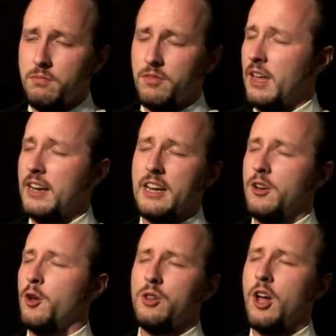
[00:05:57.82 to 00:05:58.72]
And
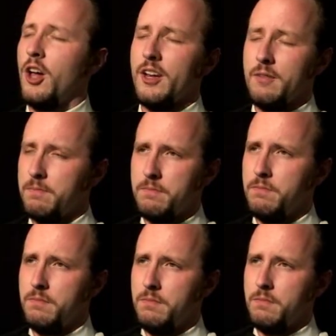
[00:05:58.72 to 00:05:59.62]
that ain't no lie.
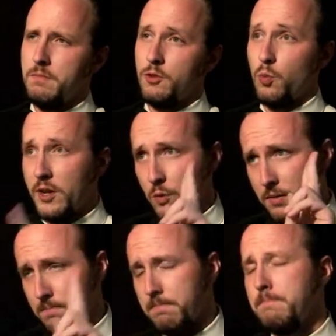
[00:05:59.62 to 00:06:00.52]
Swear to
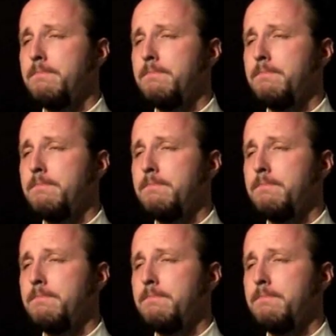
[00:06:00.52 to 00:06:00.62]
it.